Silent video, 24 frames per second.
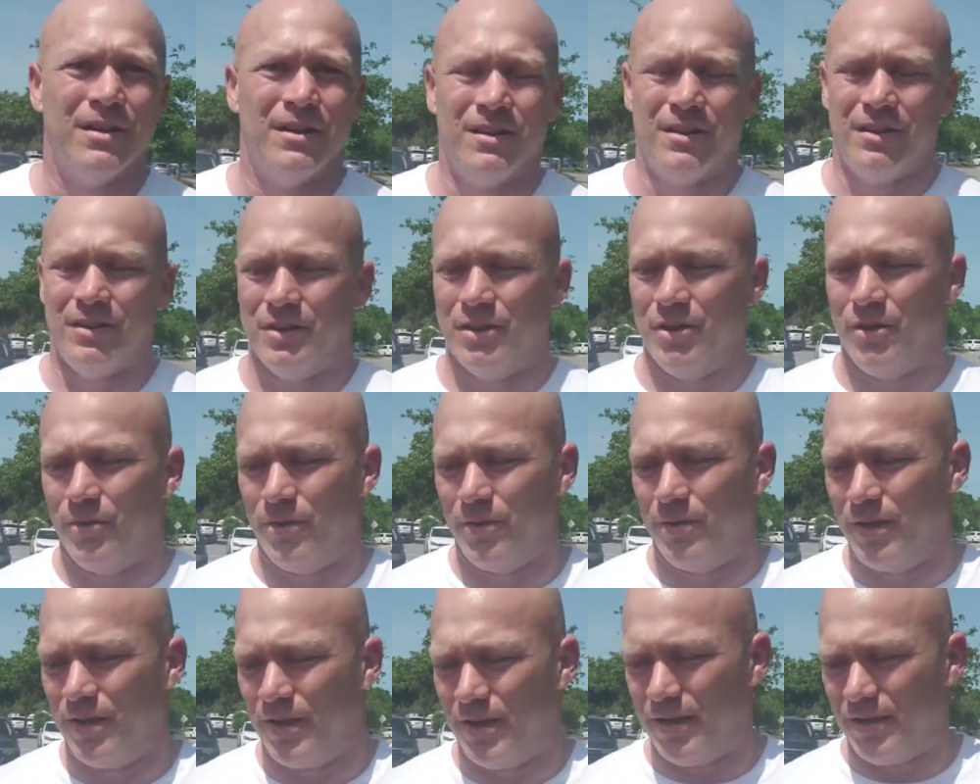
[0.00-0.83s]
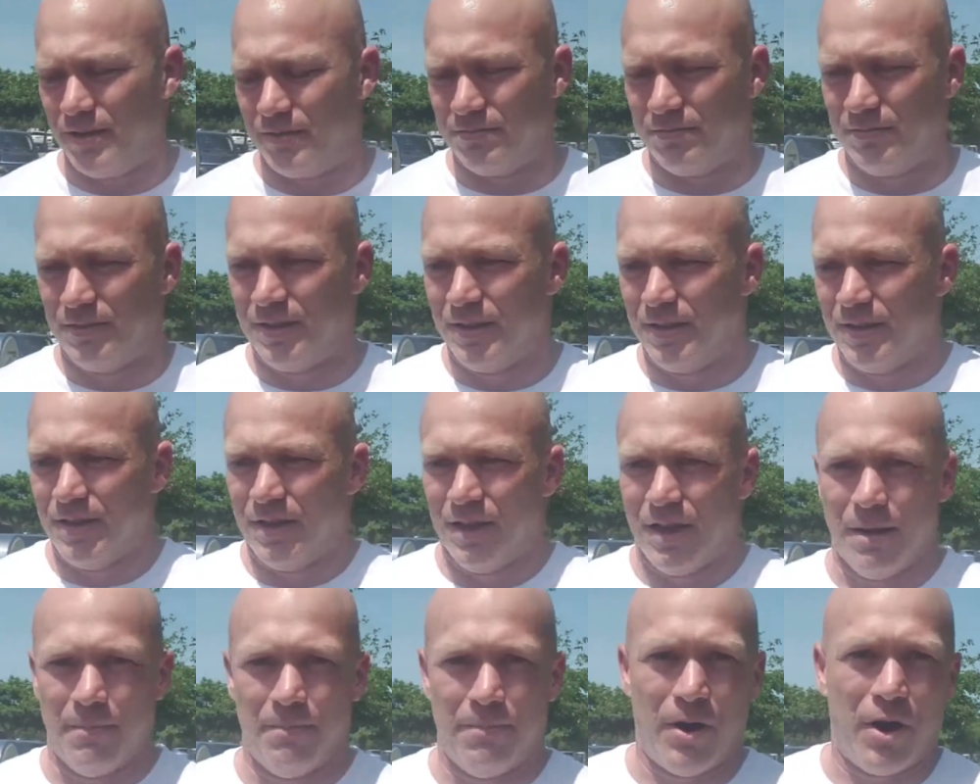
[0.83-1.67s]

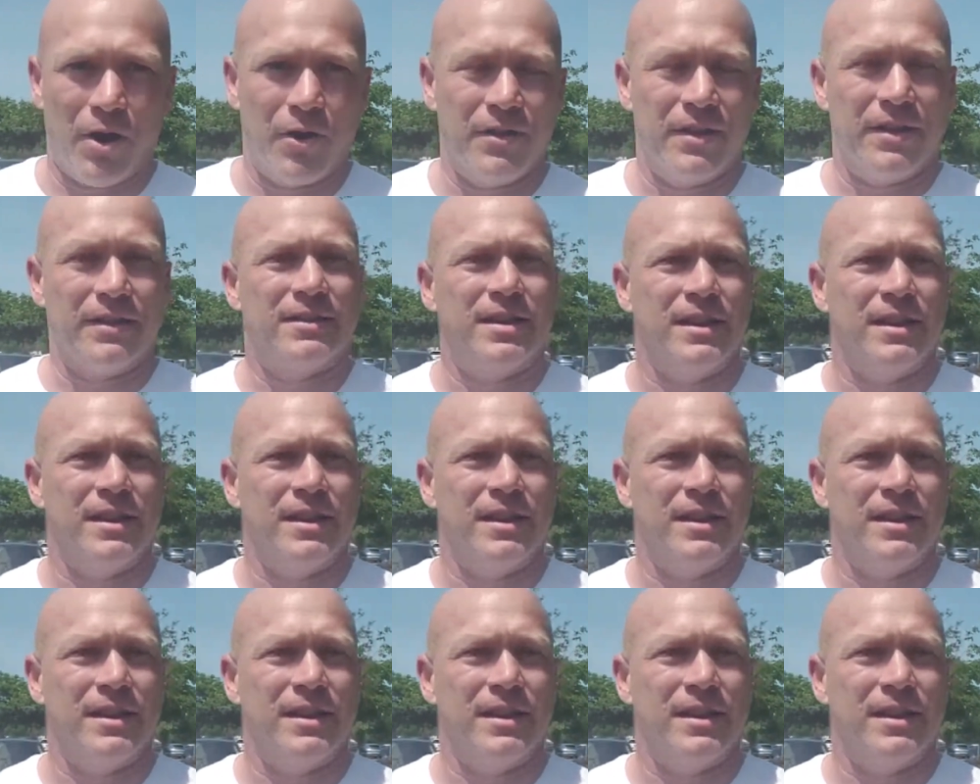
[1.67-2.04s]
A bar that